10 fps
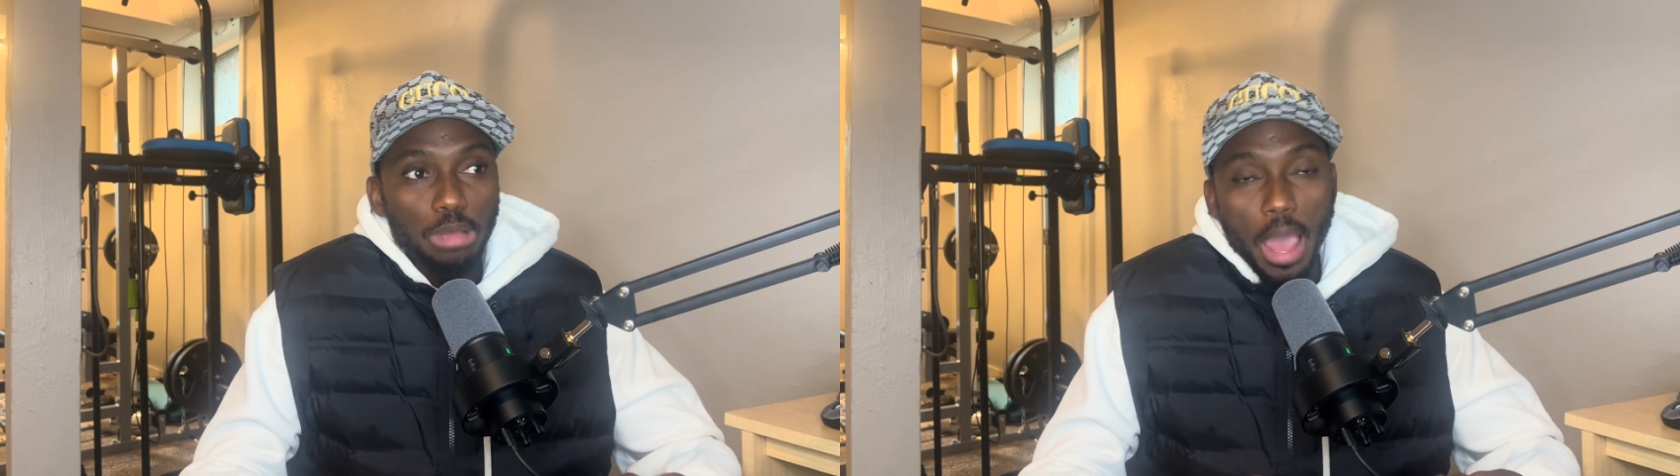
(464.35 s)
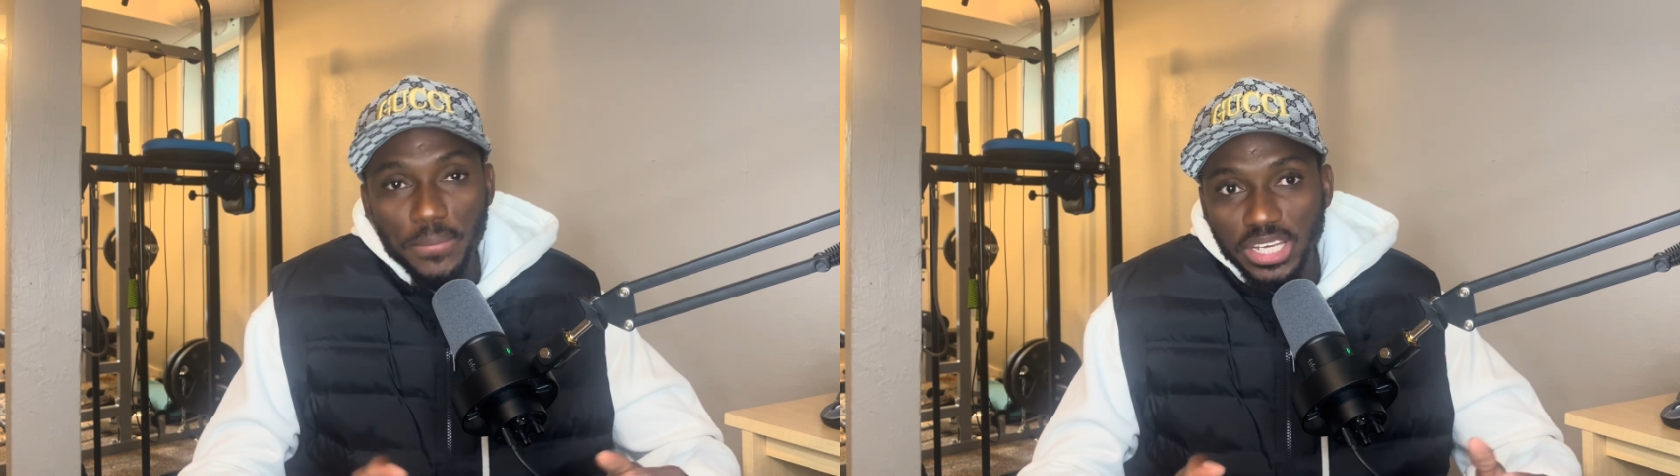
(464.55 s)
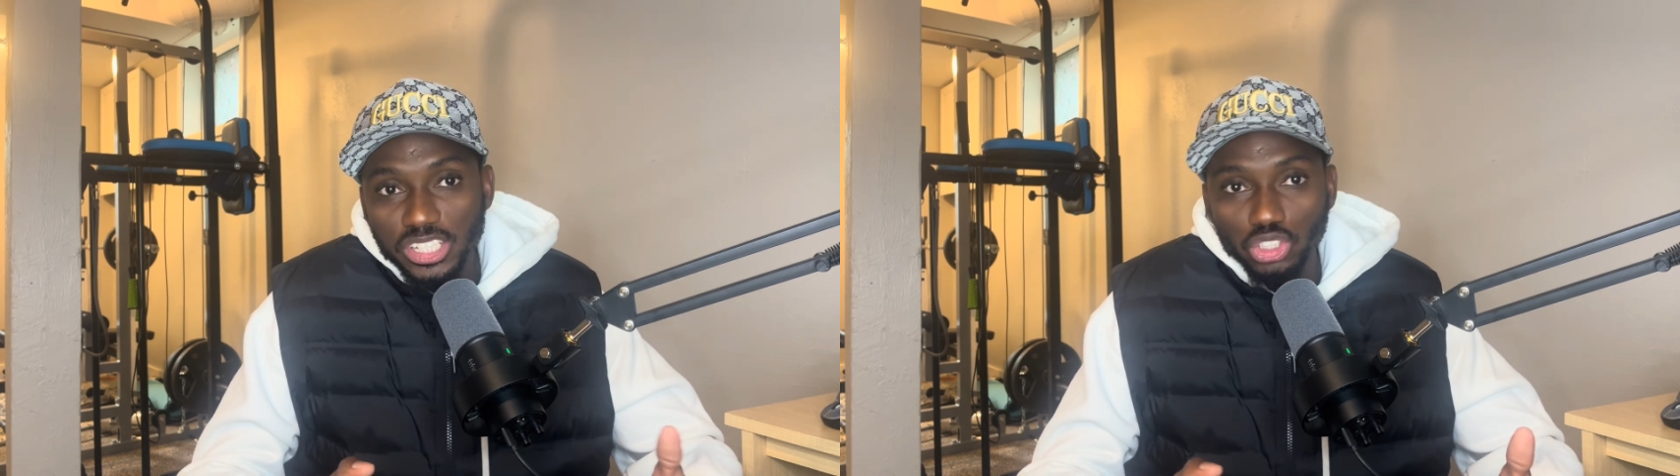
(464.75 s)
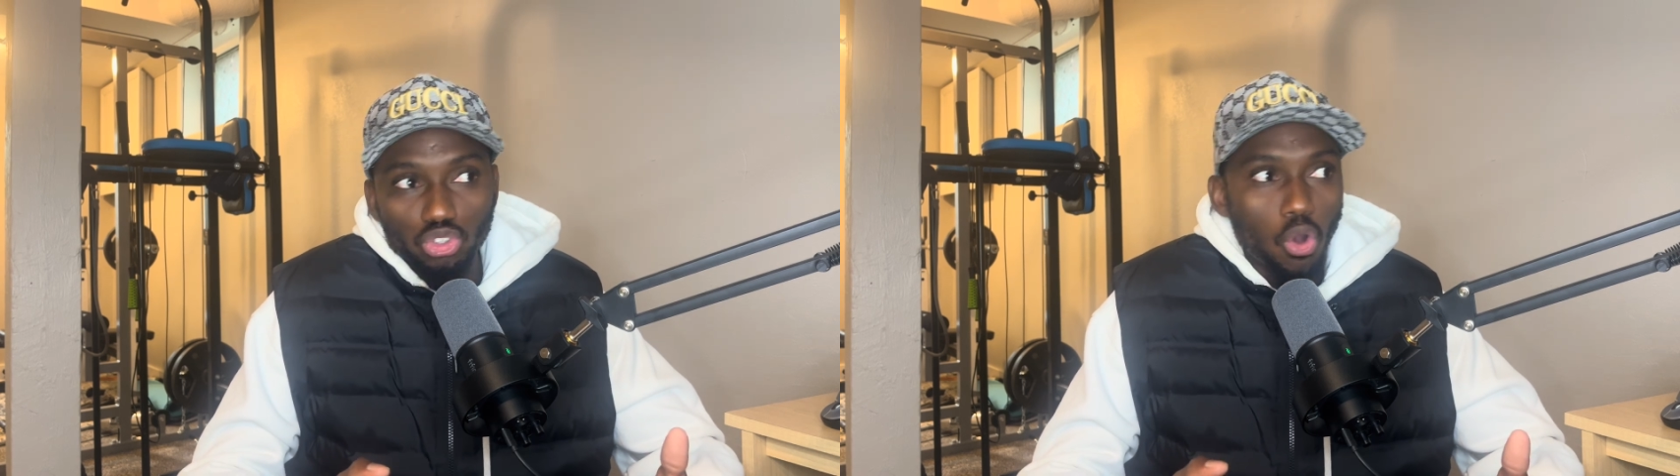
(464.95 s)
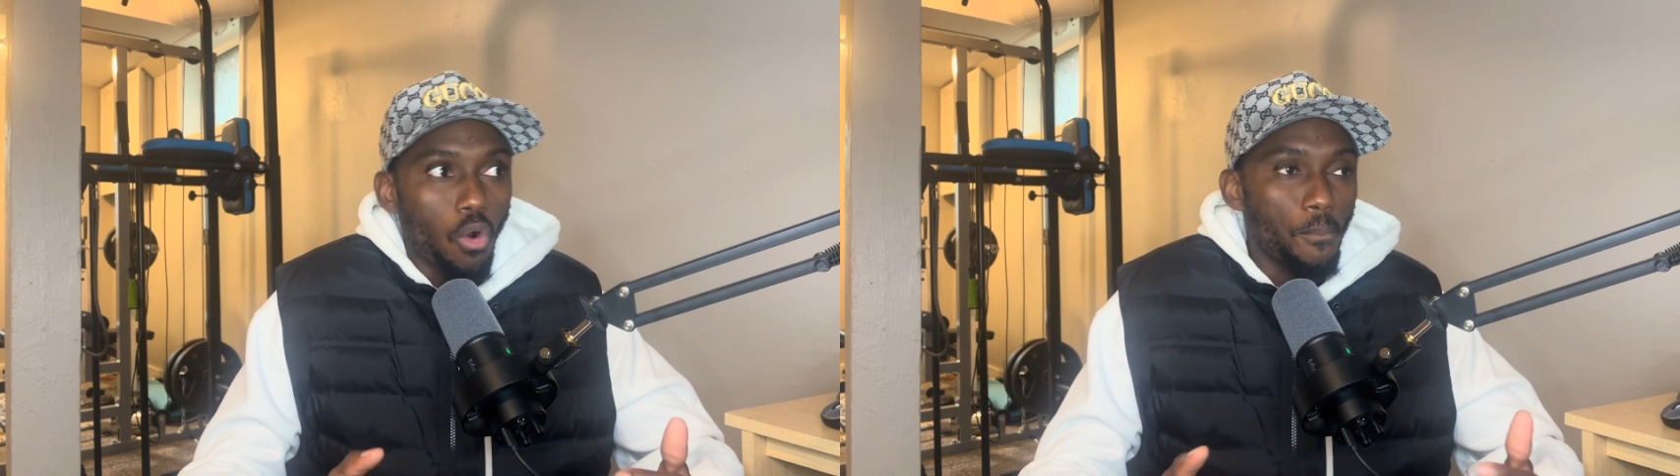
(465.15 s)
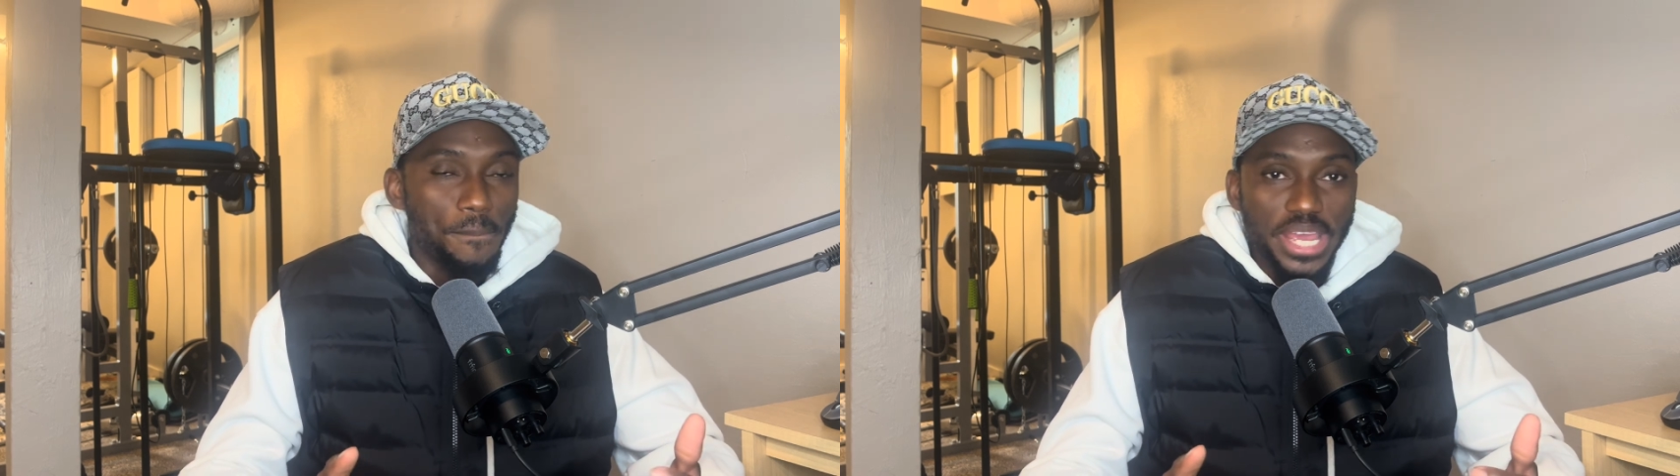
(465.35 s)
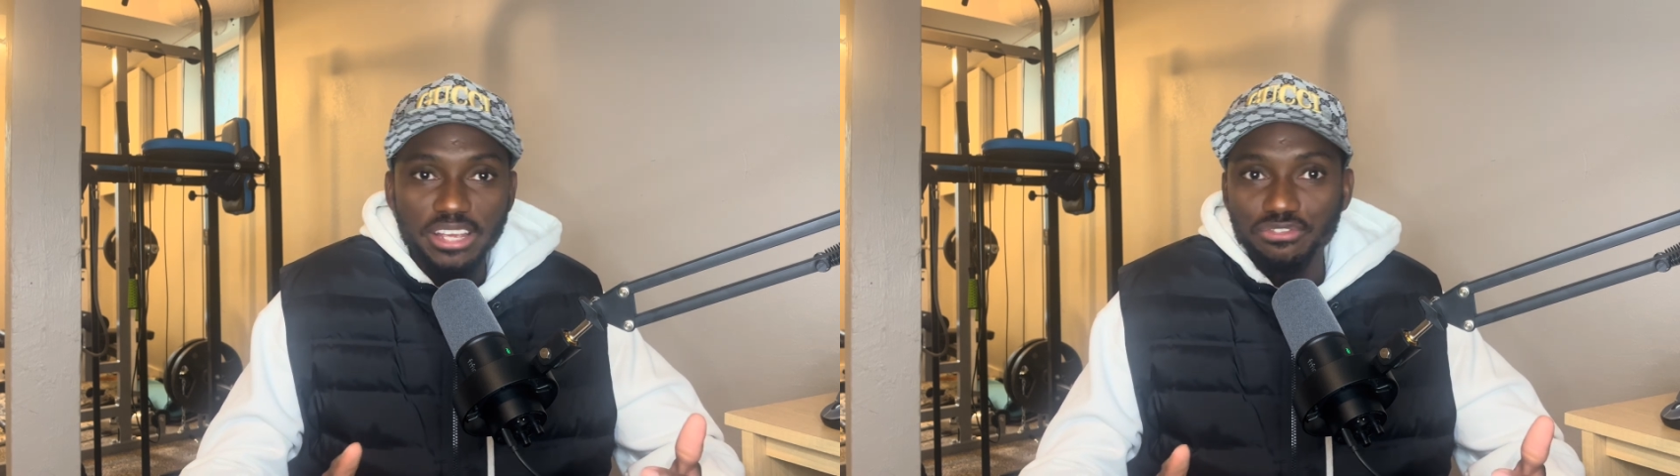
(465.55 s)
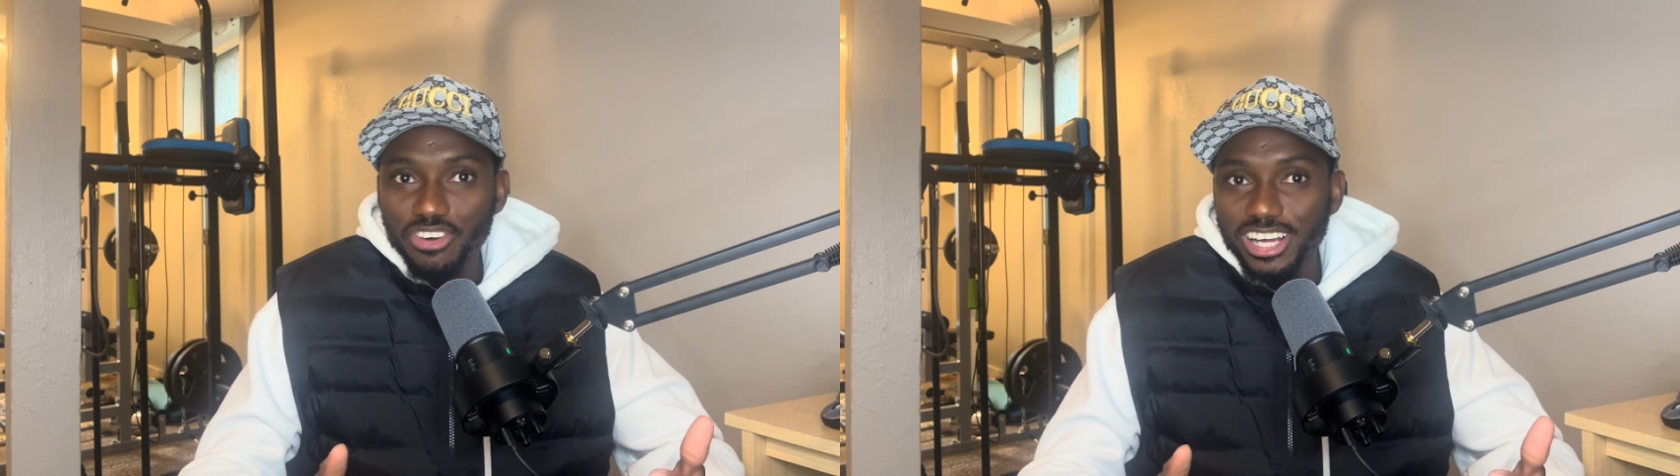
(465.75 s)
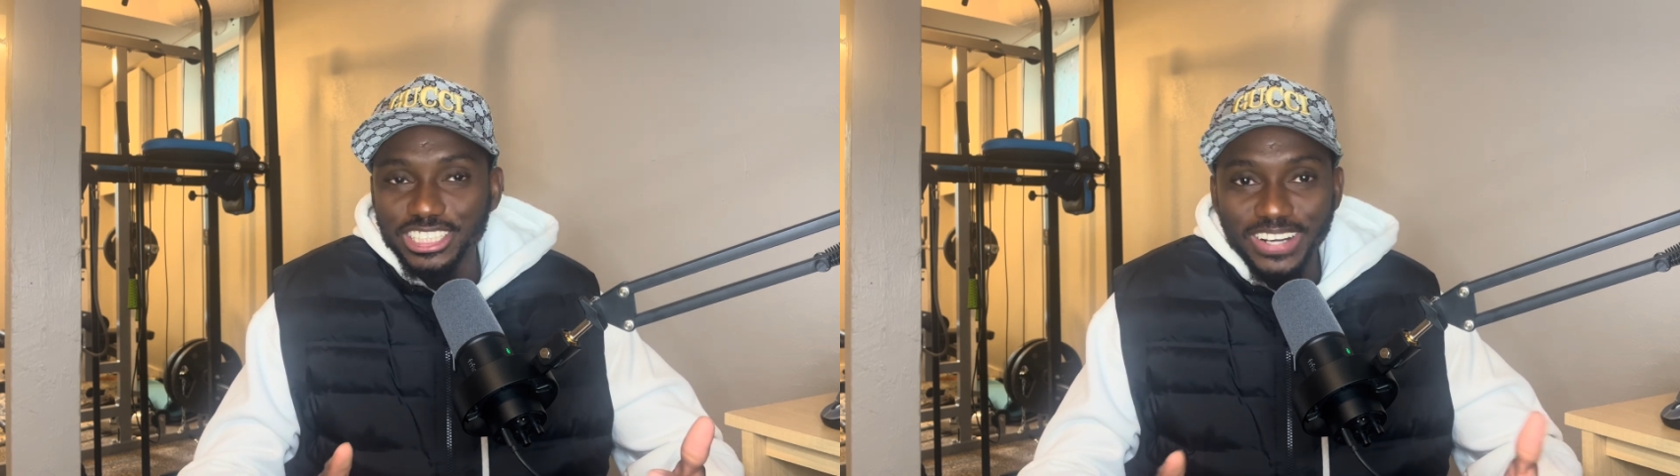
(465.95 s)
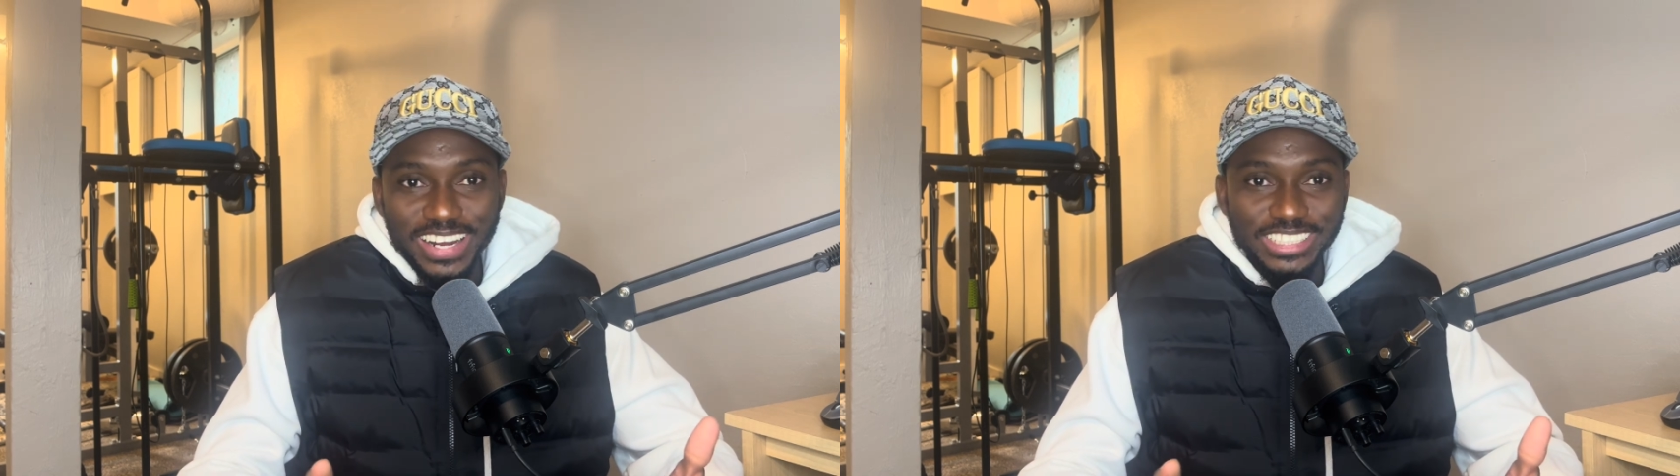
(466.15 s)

I mean, he's tall, big, fast, right?